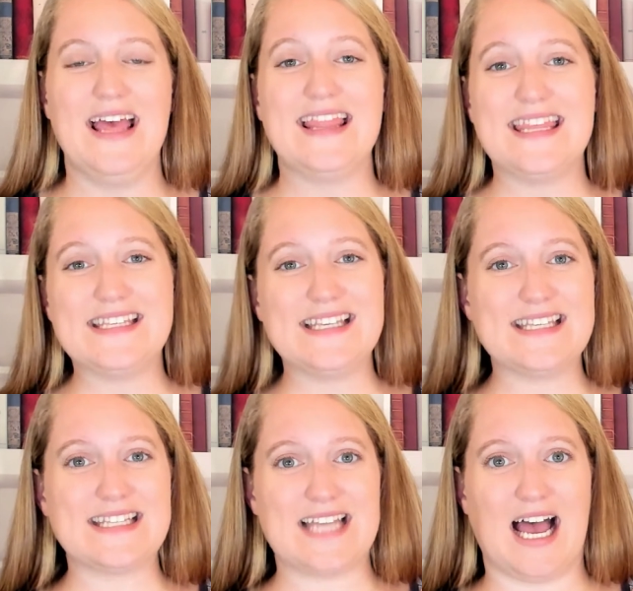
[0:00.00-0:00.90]
This is
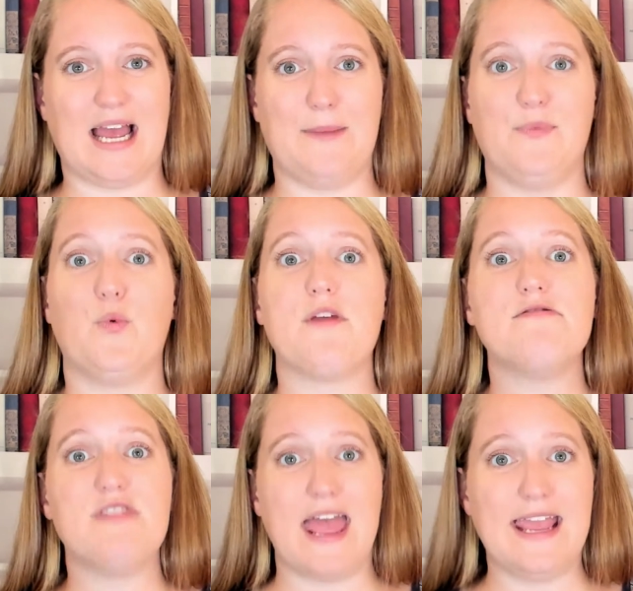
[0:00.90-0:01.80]
a time where
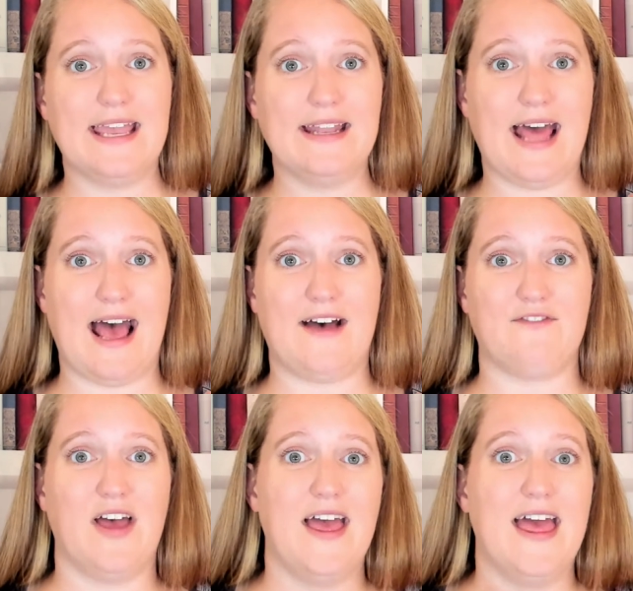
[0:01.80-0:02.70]
they can have
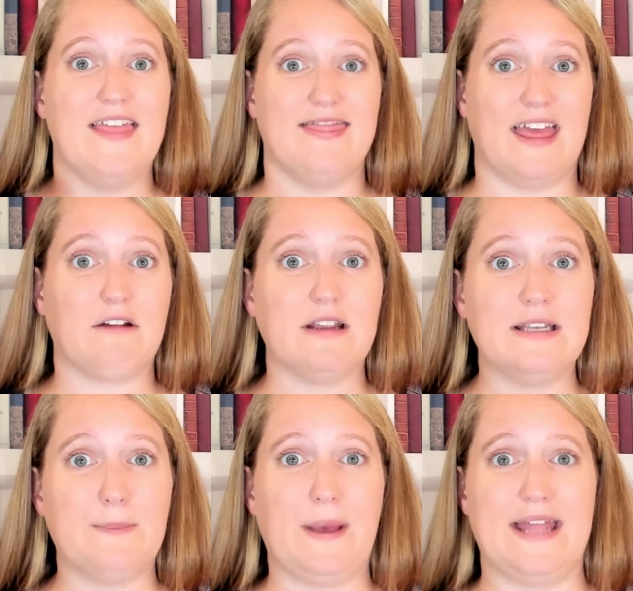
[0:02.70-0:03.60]
their
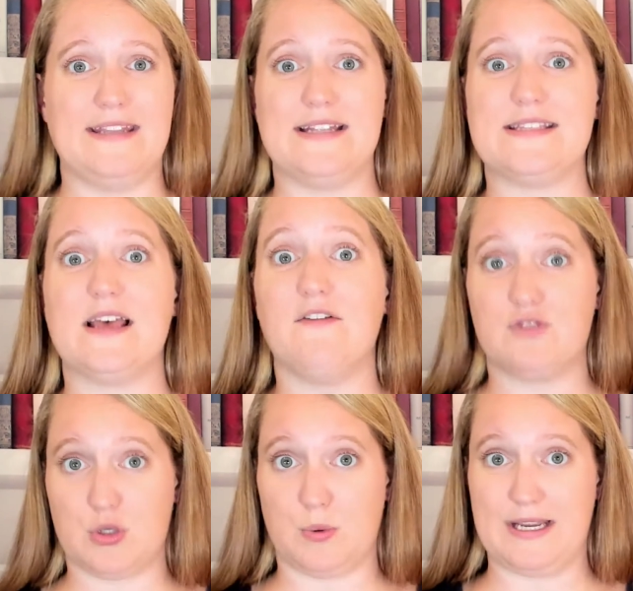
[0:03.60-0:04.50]
independence of
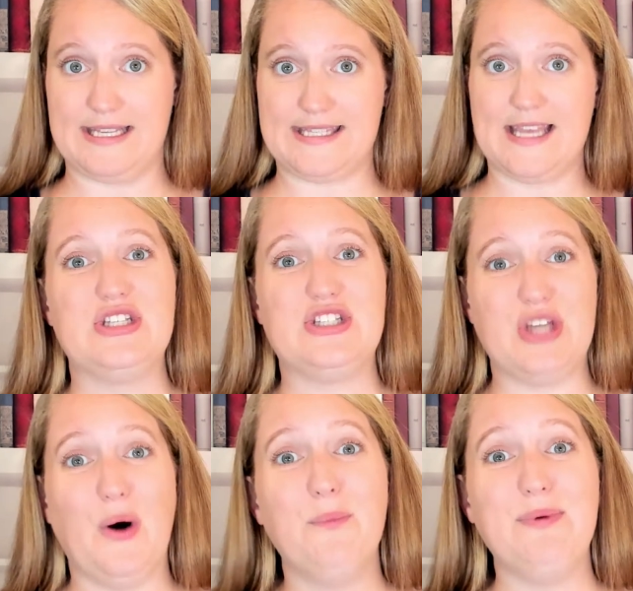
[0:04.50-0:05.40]
choice.
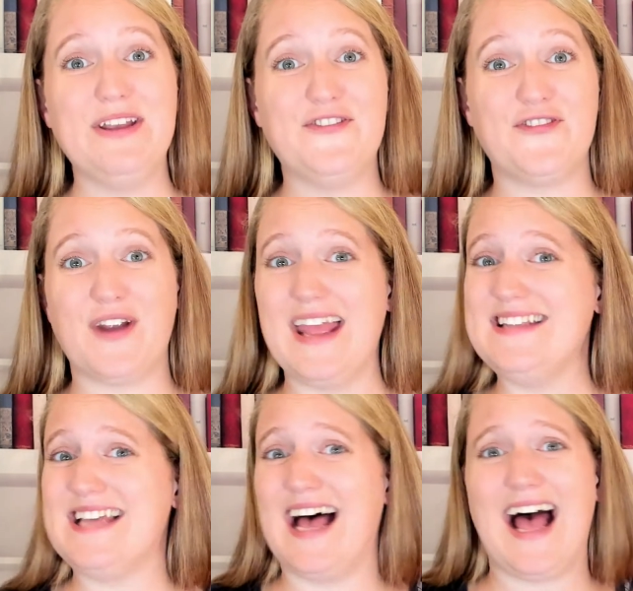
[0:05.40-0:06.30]
Don't be afraid
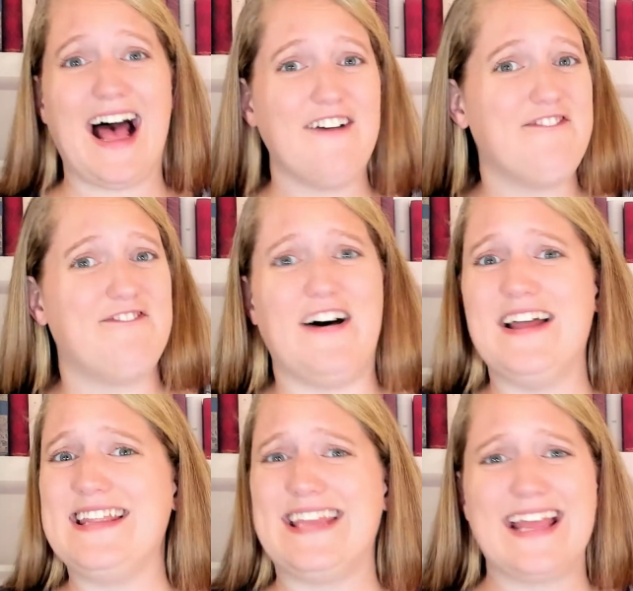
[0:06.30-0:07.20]
to have
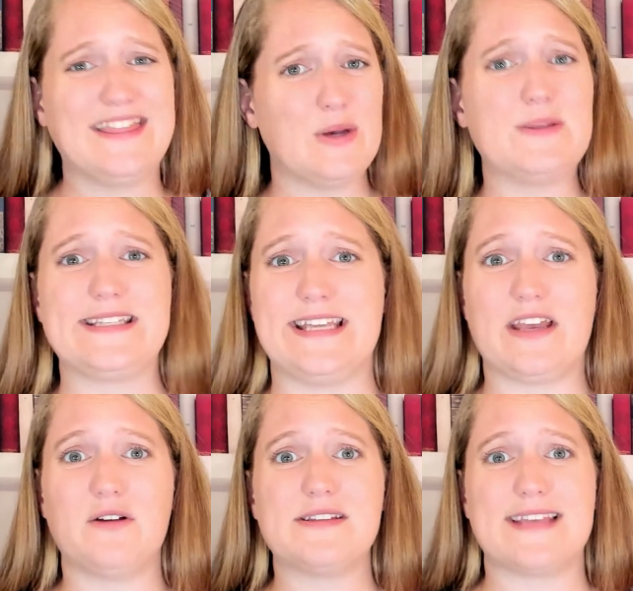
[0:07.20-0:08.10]
fun, get those
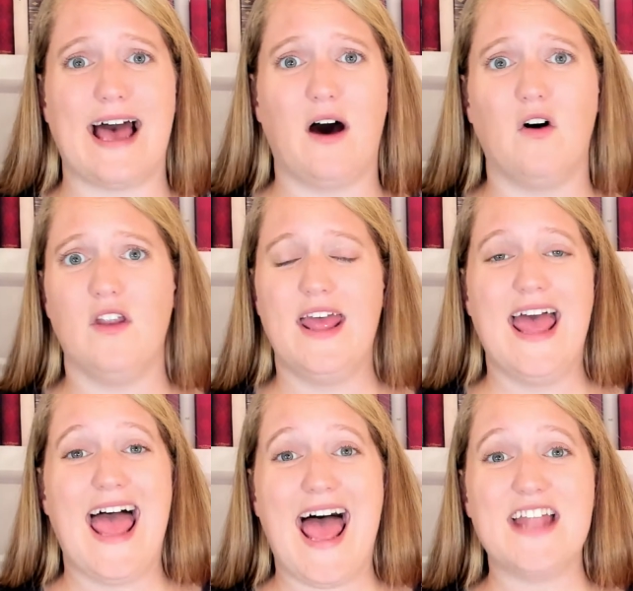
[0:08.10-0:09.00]
giggles out,
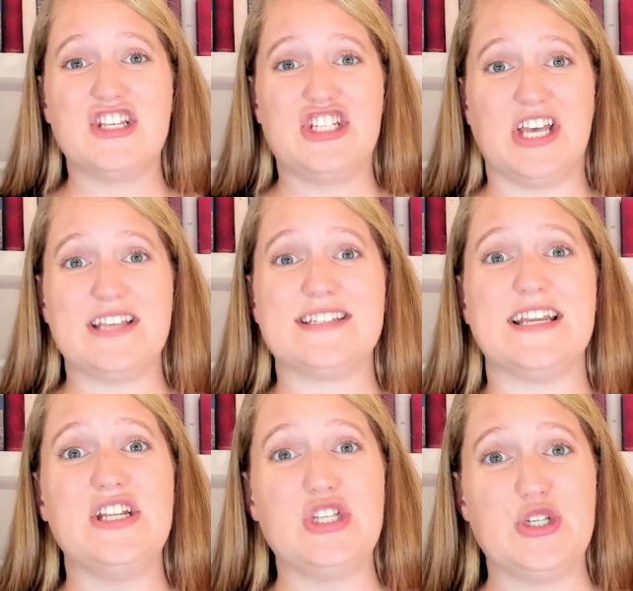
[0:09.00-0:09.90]
and just
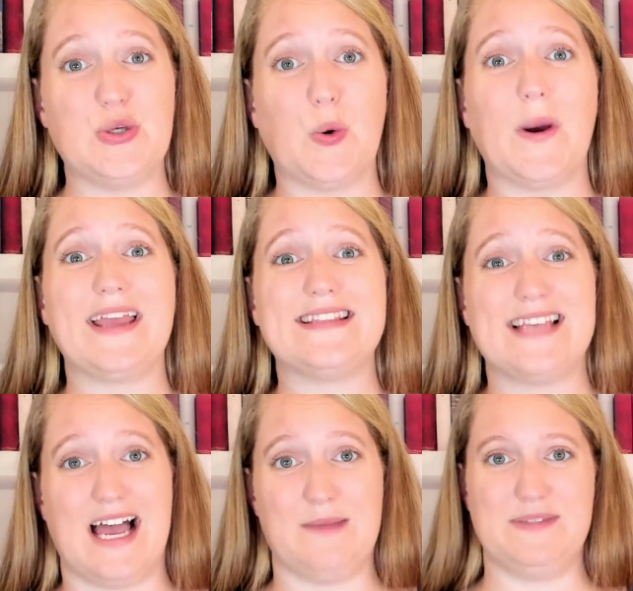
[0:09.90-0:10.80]
enjoy
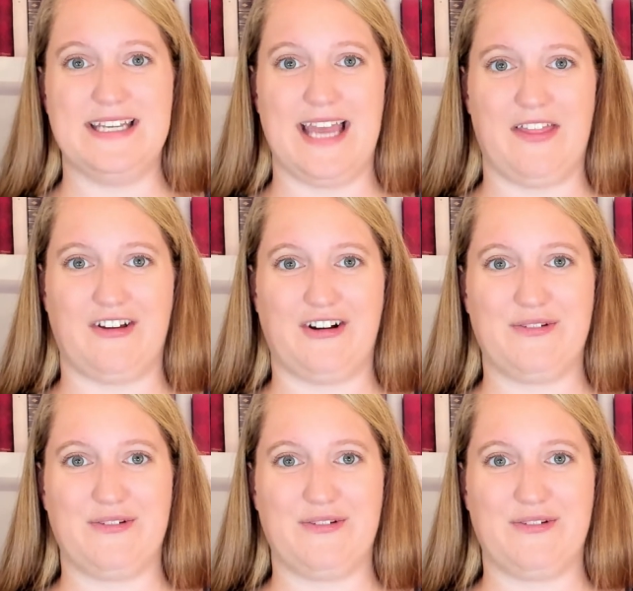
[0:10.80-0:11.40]
time together.